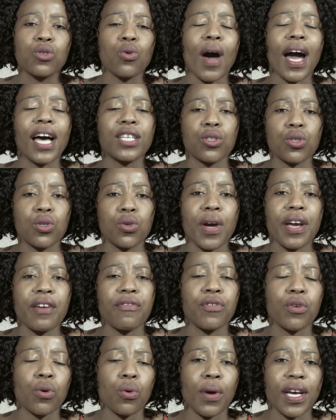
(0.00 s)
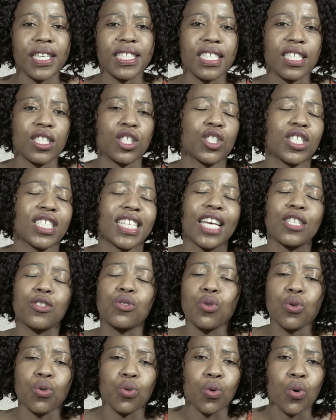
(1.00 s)
to ask you a few questions
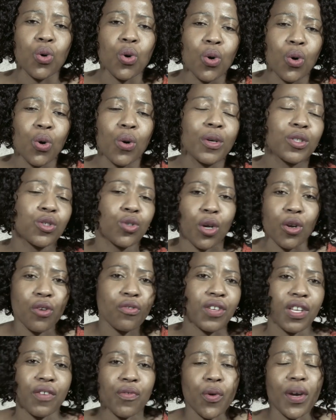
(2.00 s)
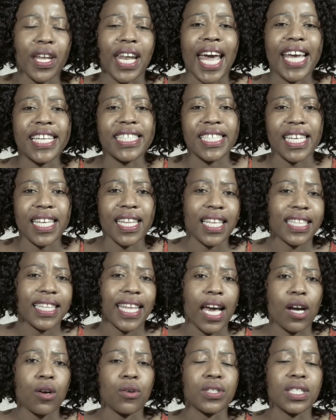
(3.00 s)
just to sort of give you an idea that
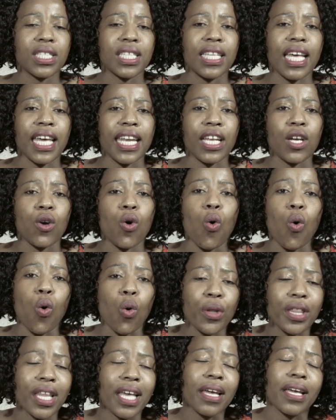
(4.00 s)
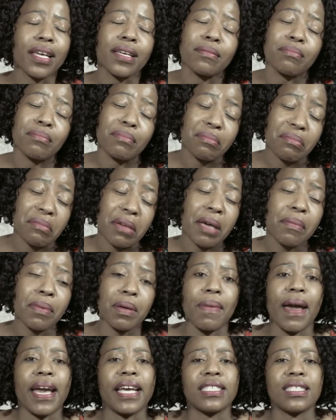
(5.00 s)
they are considering or they
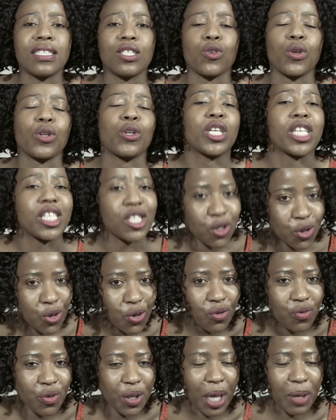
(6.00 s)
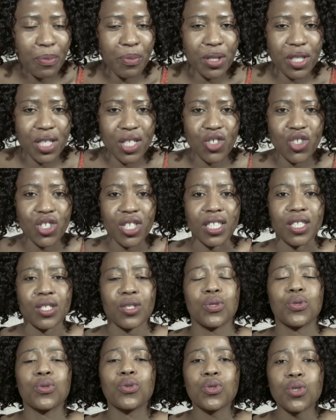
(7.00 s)
maybe might shortlist you for that position.
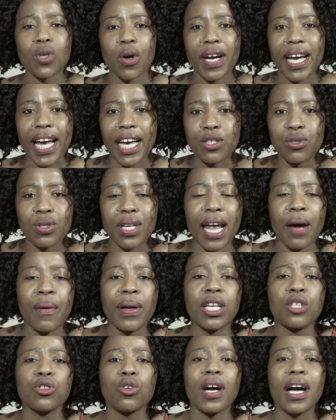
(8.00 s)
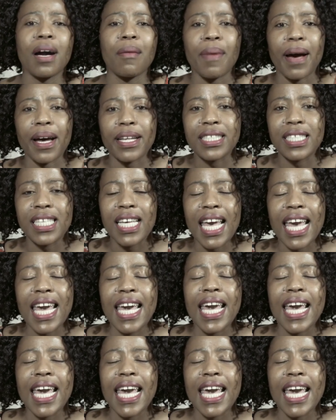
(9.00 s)
So, guys, today I want to talk about